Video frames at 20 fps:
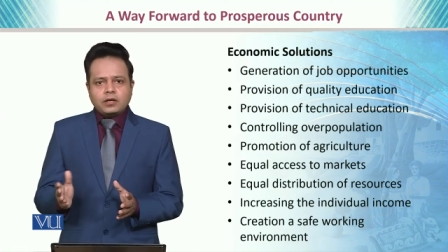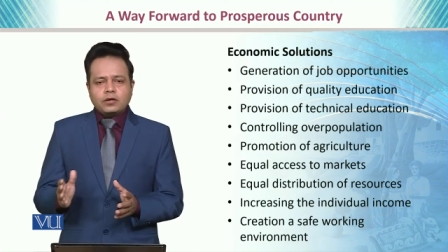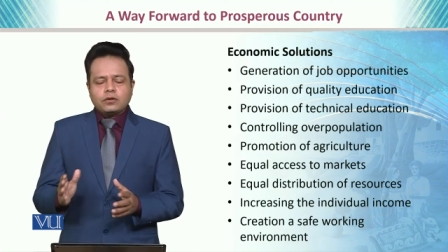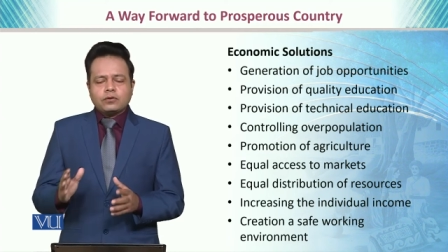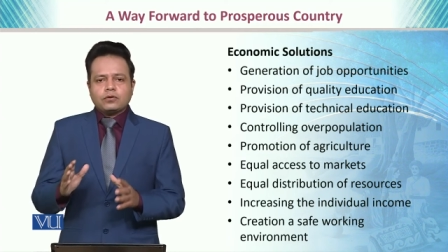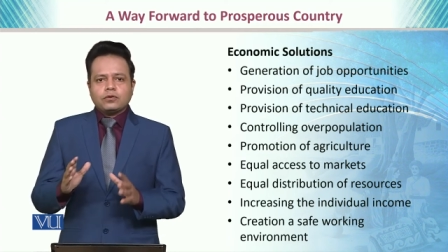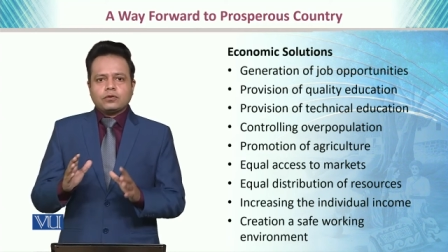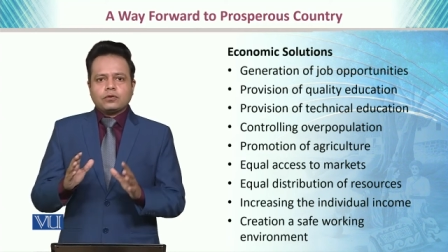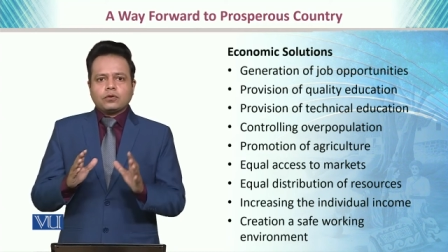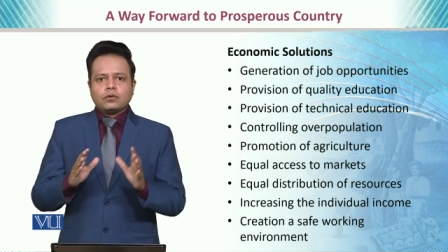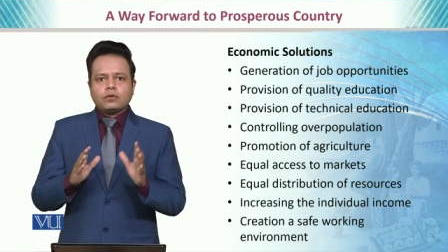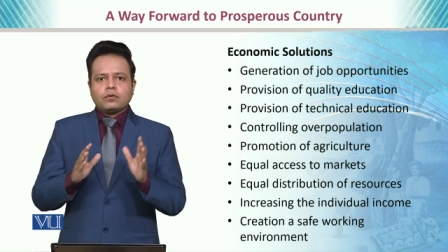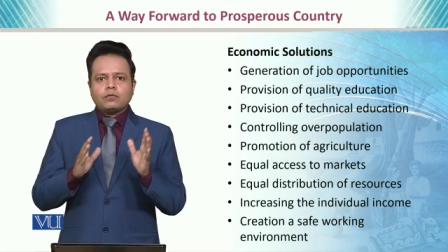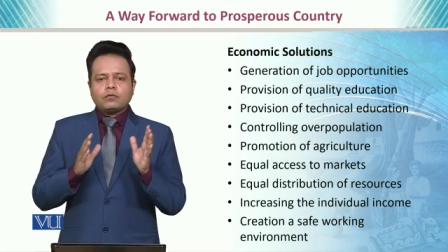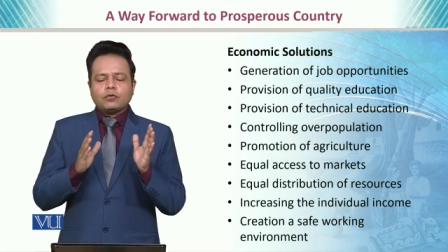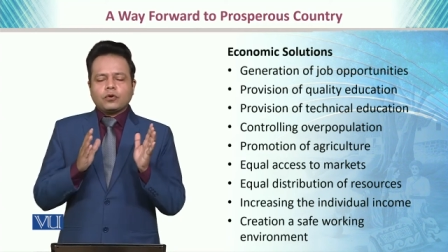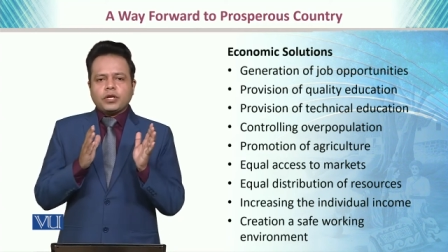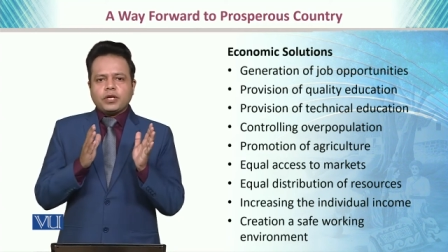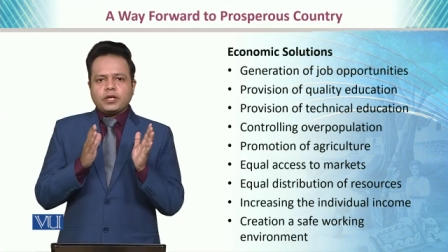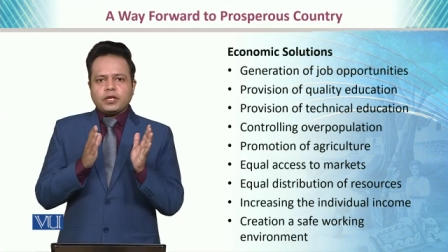So
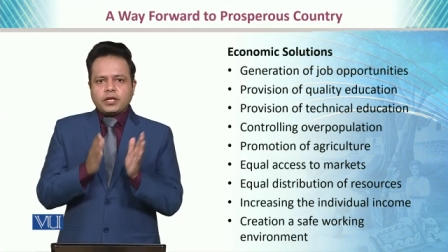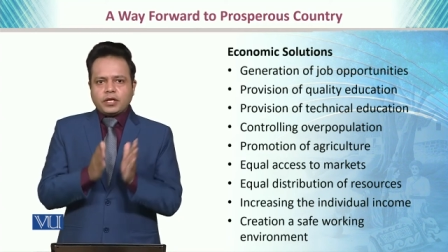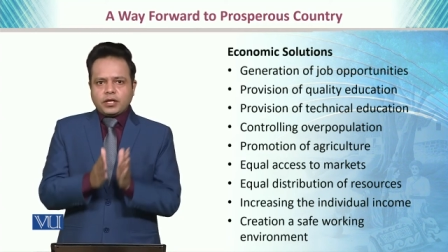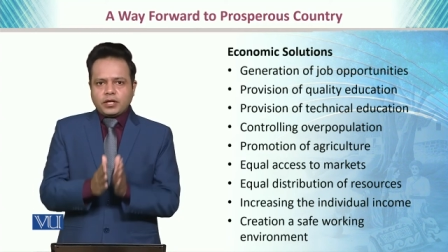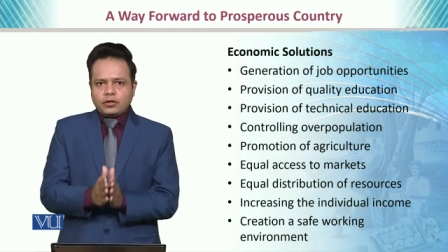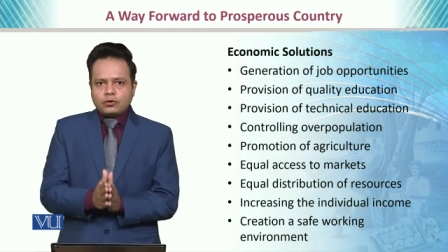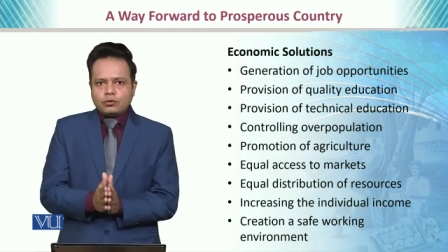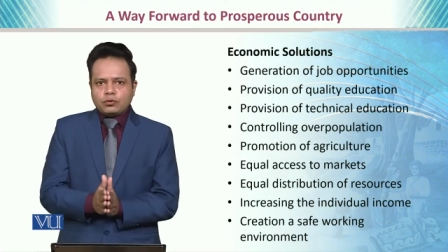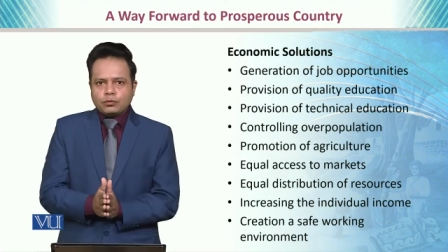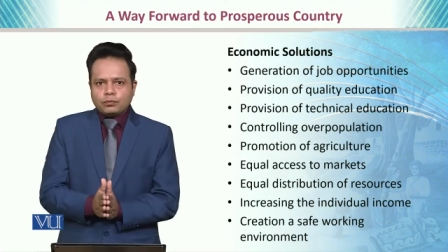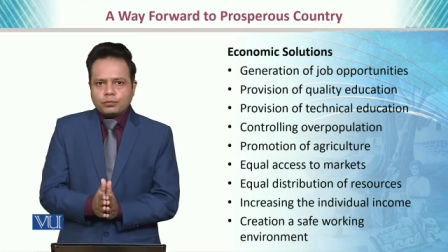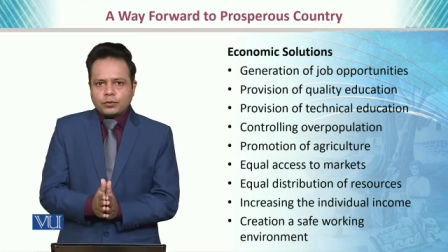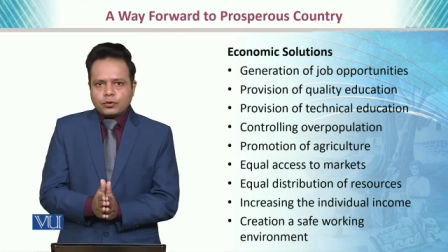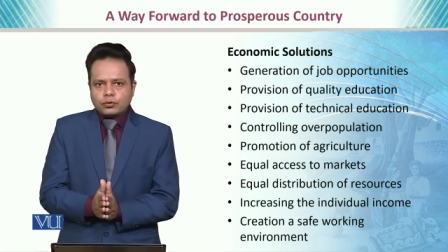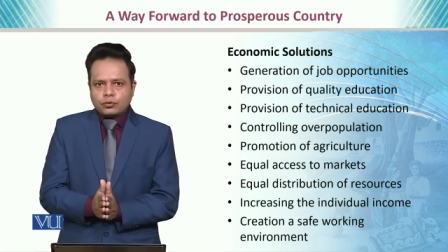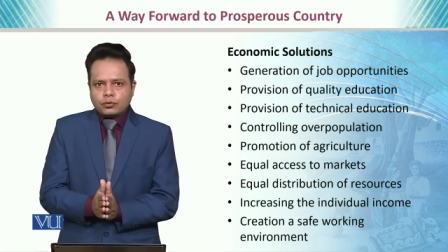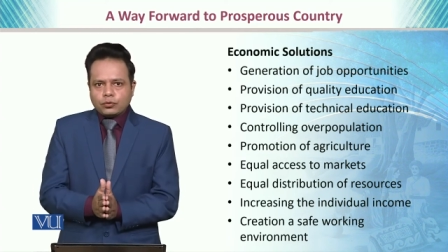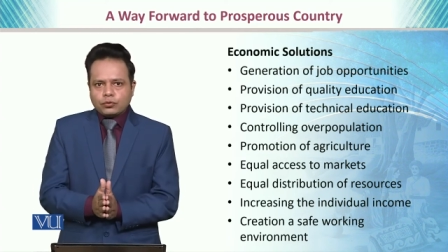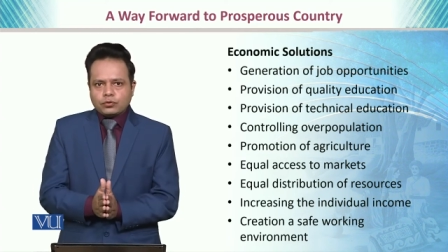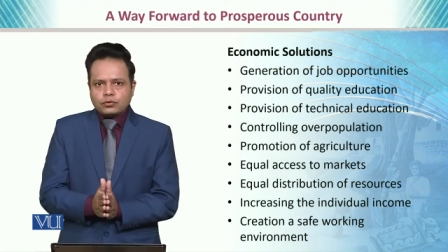we need to
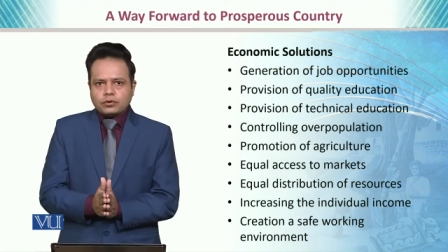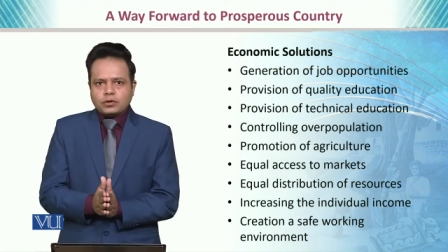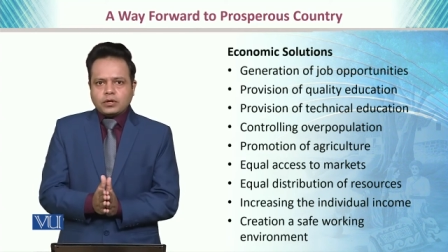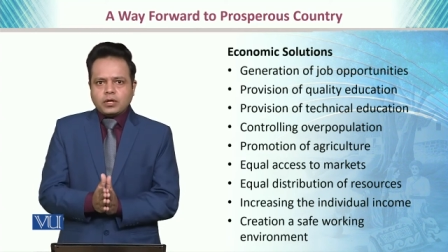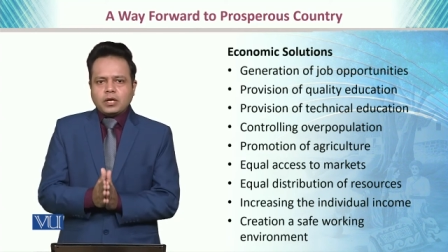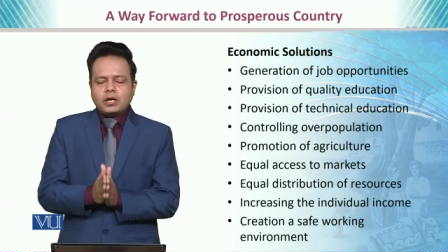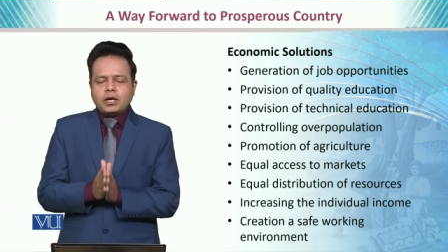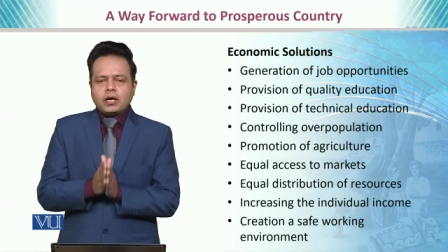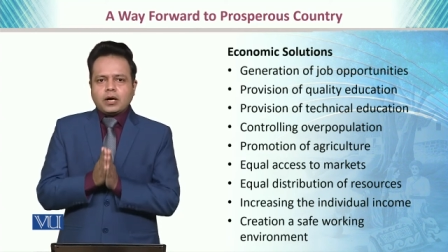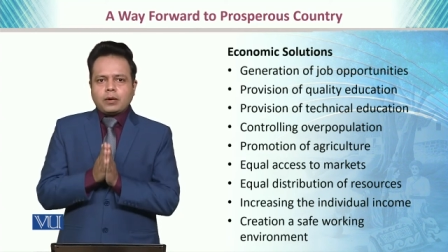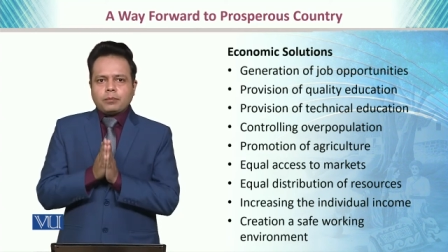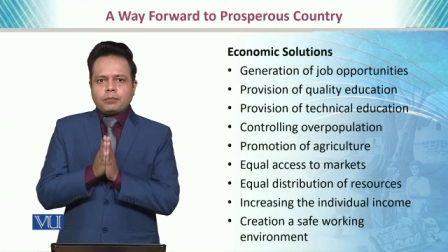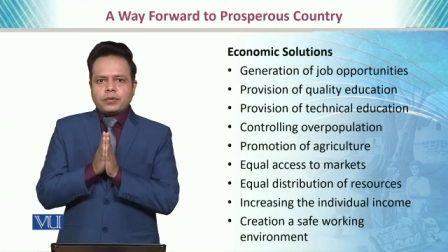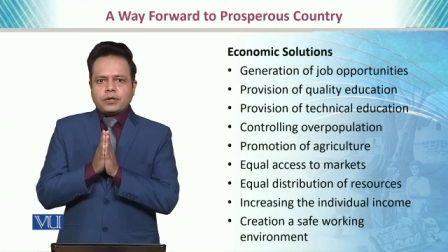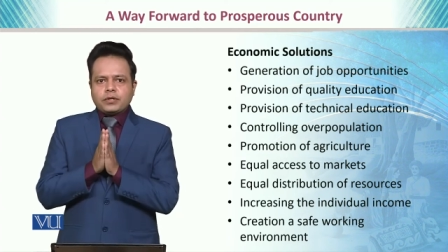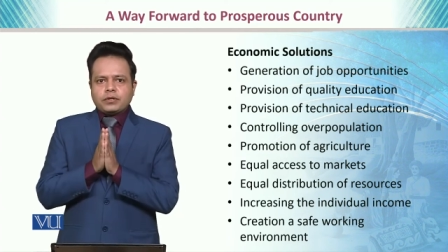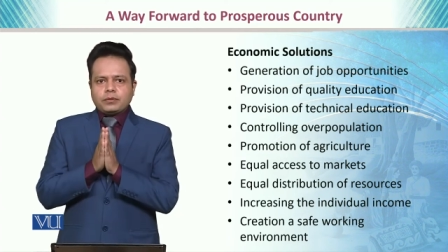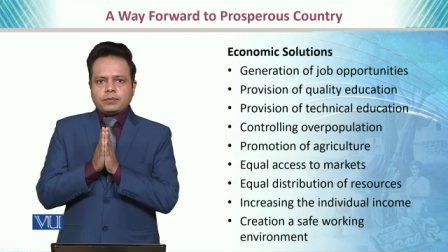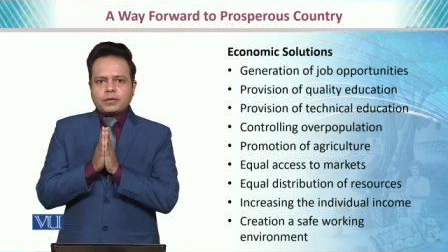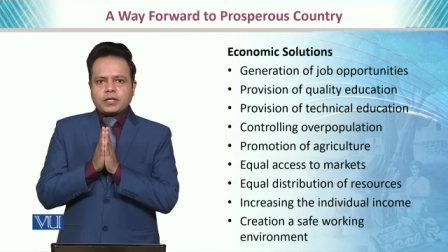produce a
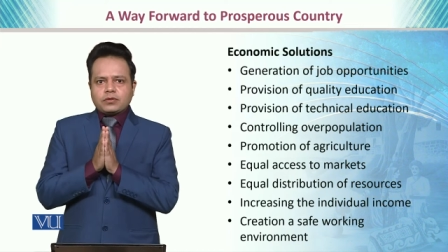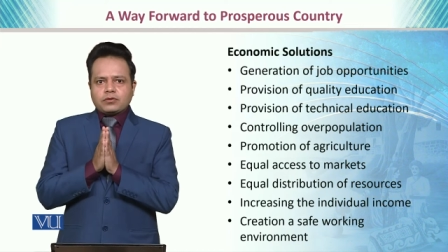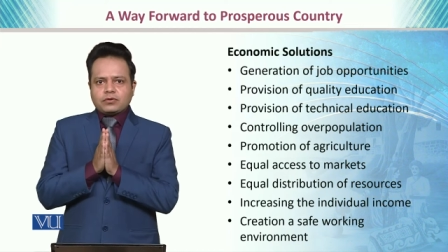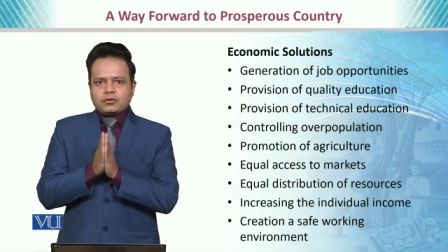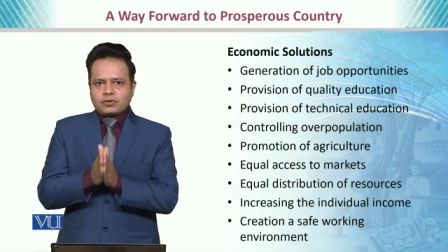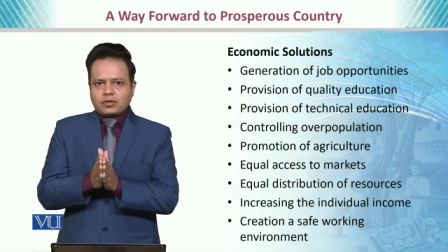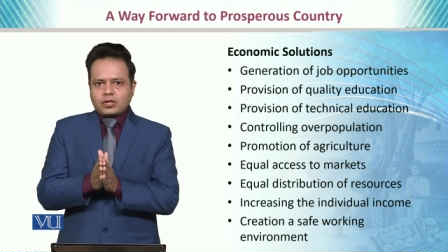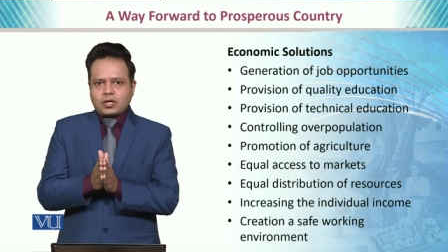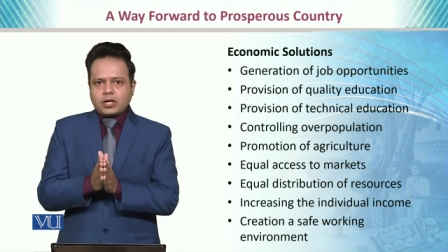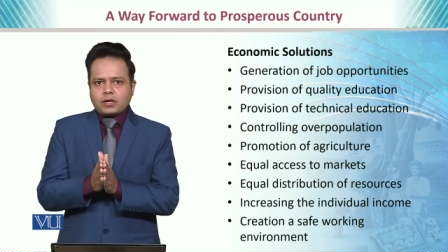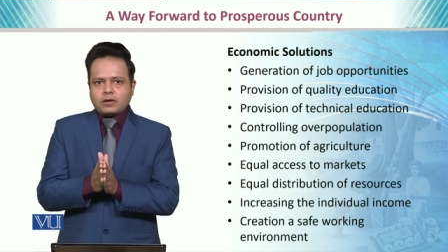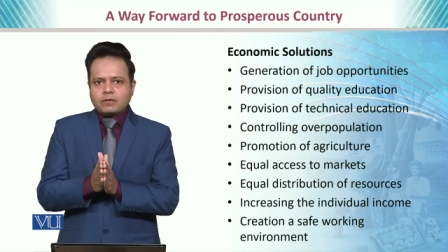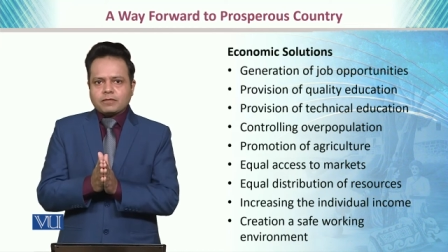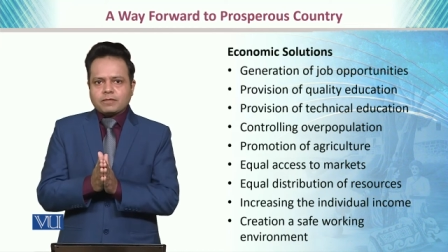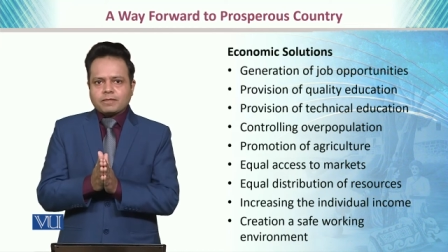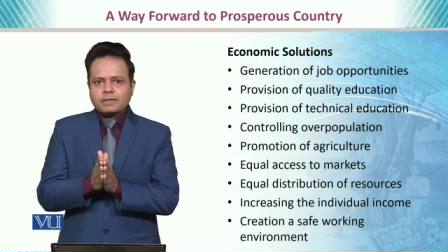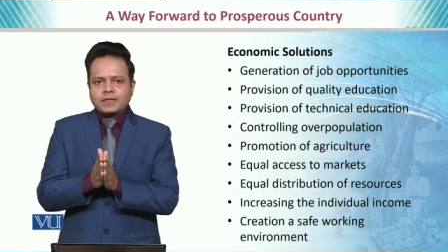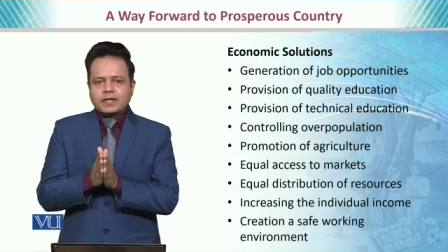pretty much safe